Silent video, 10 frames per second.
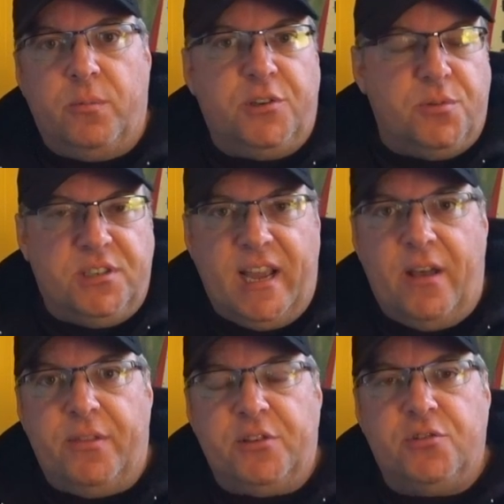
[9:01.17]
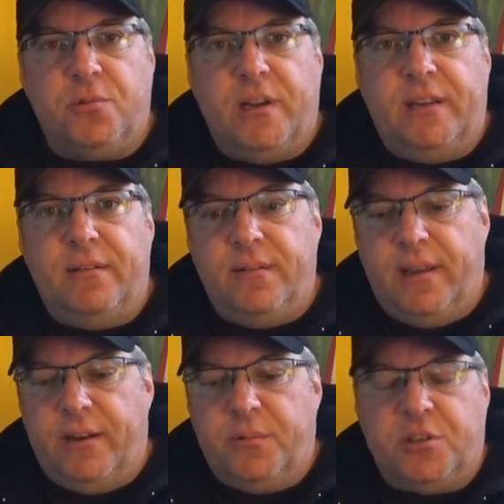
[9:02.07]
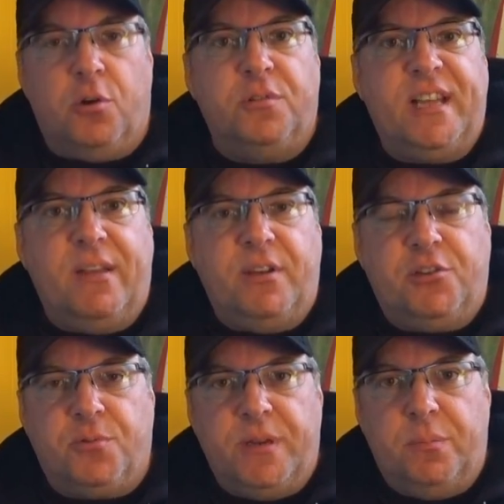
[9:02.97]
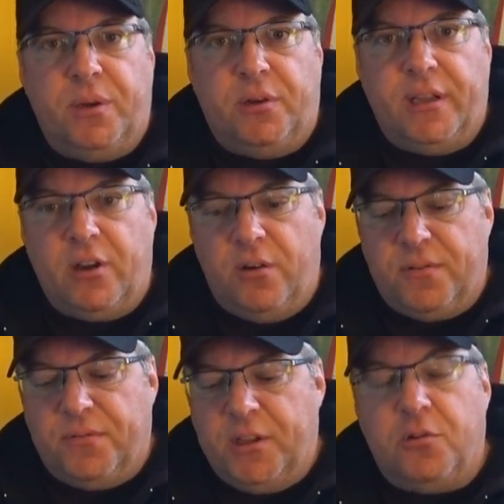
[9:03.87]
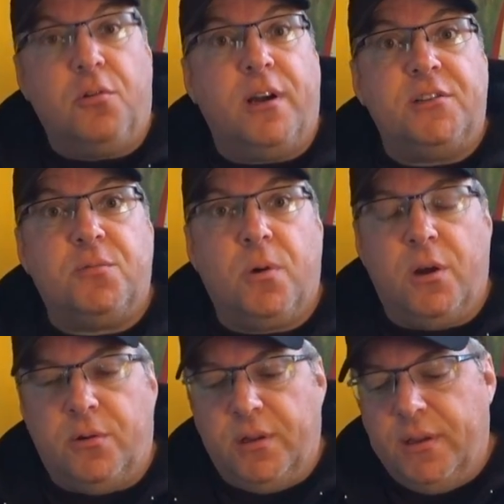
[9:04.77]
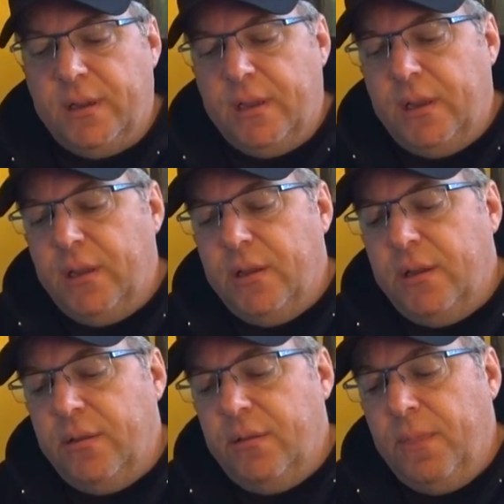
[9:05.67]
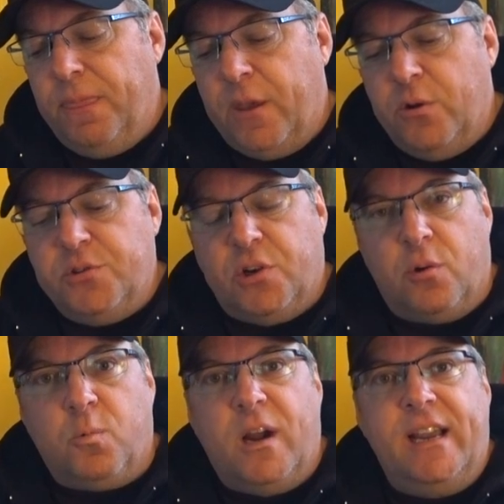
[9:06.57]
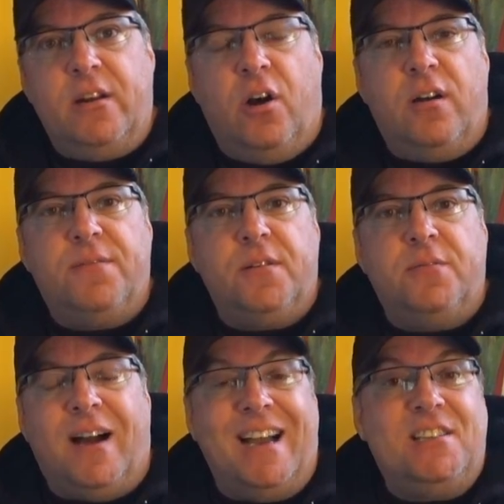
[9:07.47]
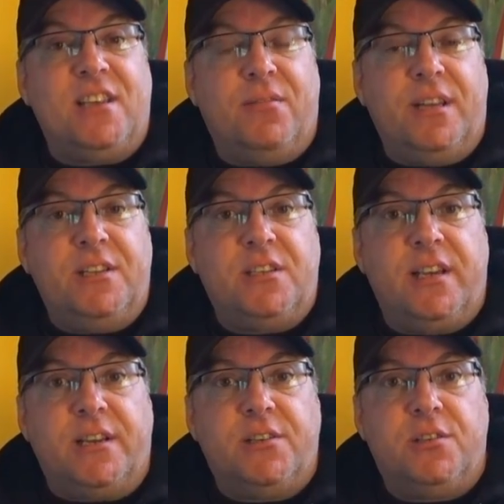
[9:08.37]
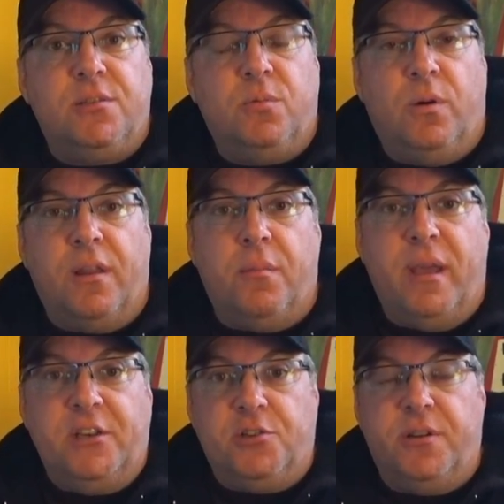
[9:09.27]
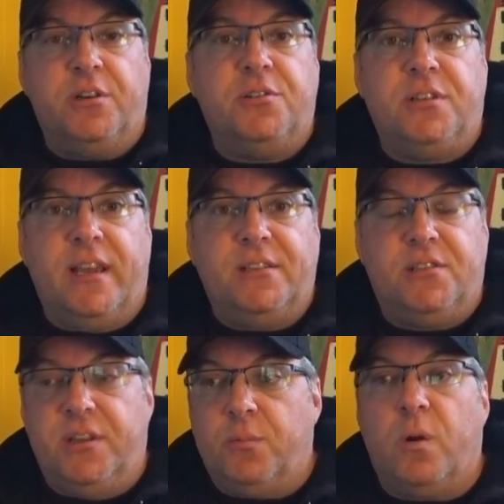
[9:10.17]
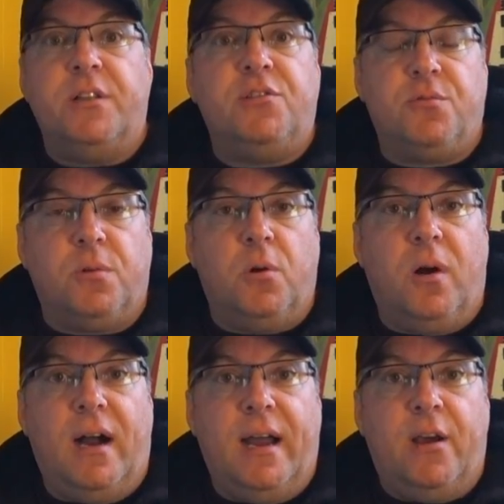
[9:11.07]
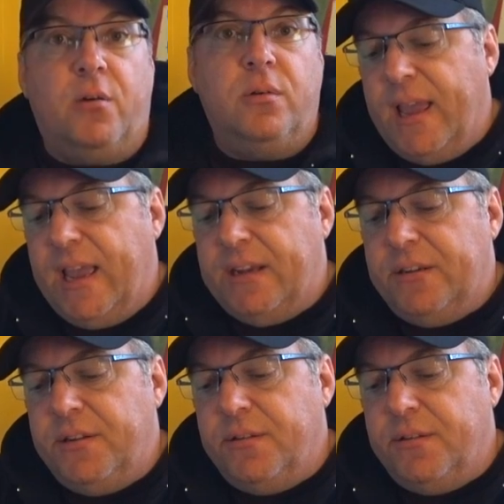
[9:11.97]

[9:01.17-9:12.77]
which was down the street, and it was an old Davy Tree building off of Gilchrist Road, those are right off of I-76, one of the major interstates that runs through Ohio. And